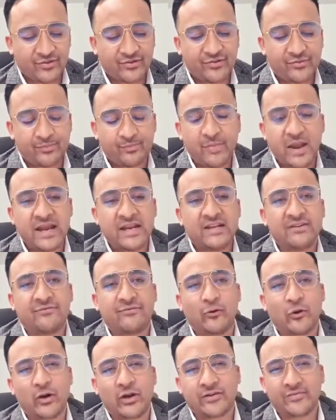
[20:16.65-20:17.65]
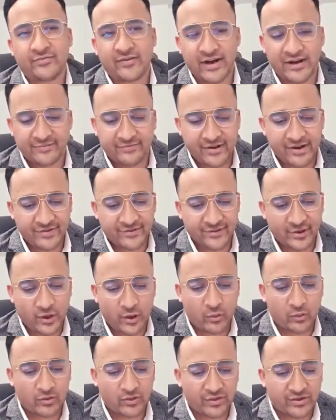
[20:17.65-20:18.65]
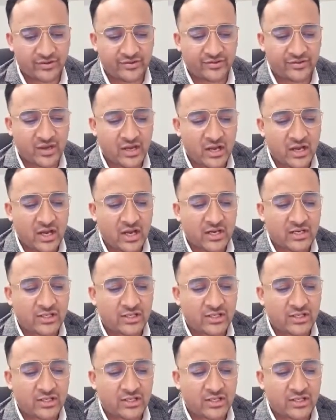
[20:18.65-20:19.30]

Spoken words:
This is mainly for F5 visa holders